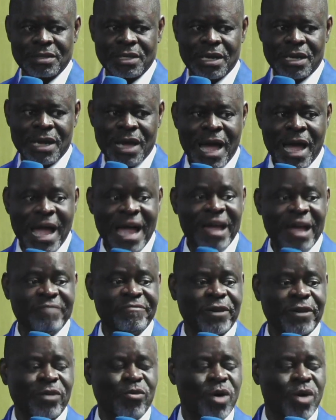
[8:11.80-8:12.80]

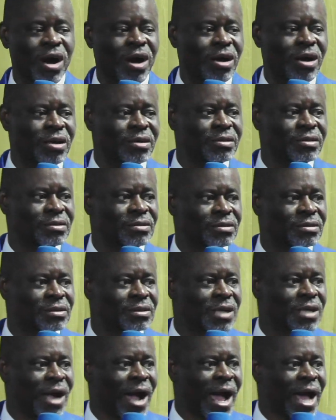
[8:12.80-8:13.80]
everyone
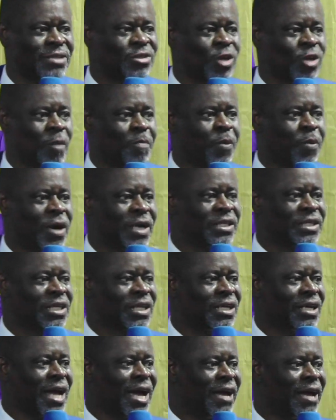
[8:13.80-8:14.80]
at some point in
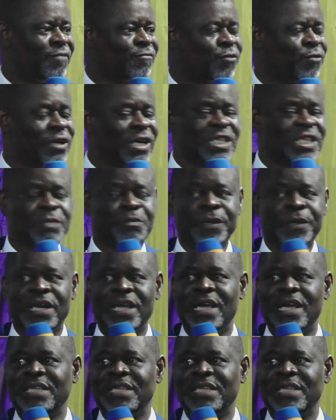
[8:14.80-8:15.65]
life will experience